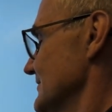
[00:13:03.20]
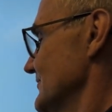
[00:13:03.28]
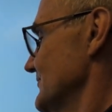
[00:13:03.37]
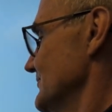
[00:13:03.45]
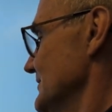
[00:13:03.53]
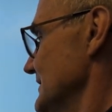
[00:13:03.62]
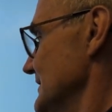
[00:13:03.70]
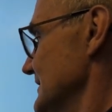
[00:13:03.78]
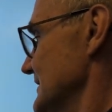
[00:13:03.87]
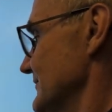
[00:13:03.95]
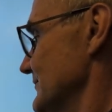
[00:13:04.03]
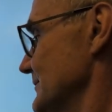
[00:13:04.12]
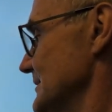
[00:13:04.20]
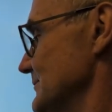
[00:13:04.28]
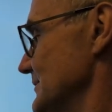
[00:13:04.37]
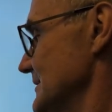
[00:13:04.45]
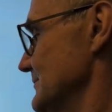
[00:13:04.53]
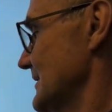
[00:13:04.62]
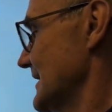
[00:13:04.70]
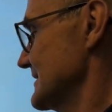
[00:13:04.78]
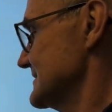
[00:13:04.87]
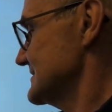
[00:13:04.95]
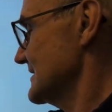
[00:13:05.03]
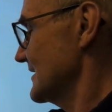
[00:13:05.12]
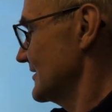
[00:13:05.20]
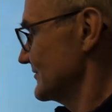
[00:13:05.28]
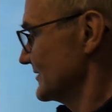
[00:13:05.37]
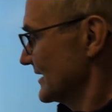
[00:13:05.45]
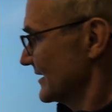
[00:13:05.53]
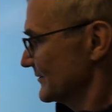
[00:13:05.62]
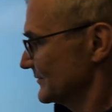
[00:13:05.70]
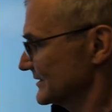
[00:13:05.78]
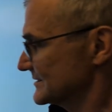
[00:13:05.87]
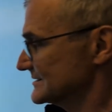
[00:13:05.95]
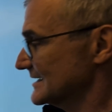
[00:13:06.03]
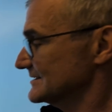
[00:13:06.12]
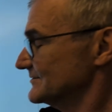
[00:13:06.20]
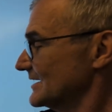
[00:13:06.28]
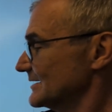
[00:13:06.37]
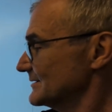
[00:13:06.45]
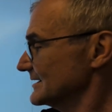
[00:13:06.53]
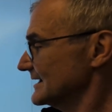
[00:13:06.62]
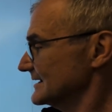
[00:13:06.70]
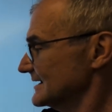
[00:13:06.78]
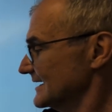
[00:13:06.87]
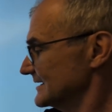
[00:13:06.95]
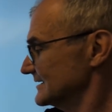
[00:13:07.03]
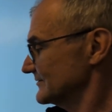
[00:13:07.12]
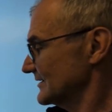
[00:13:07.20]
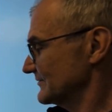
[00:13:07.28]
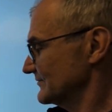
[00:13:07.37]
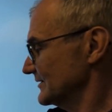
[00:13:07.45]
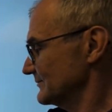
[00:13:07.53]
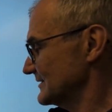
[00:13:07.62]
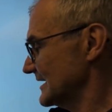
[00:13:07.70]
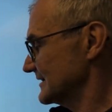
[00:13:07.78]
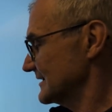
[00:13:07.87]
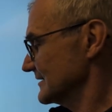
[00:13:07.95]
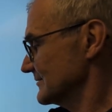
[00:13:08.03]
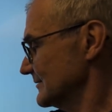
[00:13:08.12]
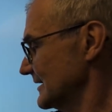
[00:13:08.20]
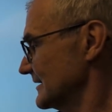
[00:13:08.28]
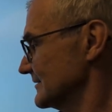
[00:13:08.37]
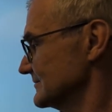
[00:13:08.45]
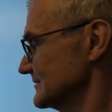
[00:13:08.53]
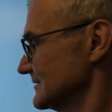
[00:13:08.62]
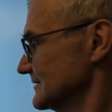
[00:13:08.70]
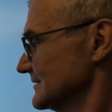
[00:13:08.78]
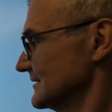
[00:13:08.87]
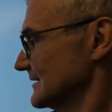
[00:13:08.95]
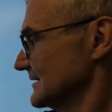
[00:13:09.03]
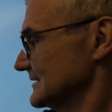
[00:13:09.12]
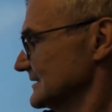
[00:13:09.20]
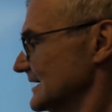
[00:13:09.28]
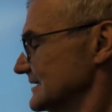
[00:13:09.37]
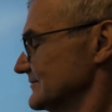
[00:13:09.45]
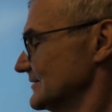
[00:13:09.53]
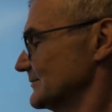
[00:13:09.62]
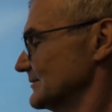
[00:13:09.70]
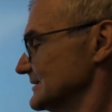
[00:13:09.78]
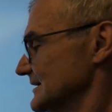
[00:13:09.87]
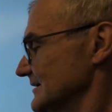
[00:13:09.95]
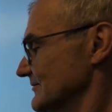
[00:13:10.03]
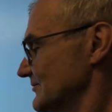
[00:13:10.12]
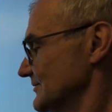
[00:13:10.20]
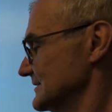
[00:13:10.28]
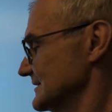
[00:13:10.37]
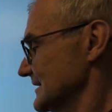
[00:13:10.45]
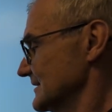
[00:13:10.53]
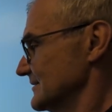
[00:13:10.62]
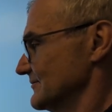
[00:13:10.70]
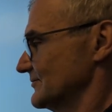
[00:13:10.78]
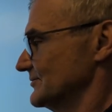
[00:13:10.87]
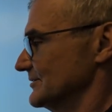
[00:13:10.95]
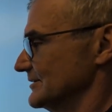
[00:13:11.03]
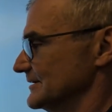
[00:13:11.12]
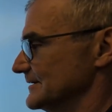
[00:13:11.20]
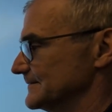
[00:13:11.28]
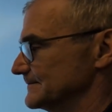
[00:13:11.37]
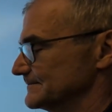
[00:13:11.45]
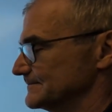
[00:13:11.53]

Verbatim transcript: 3, giving me b by itself. Because I divide by that negative, I flip that thing around. 9 divided by negative 3, negative 3.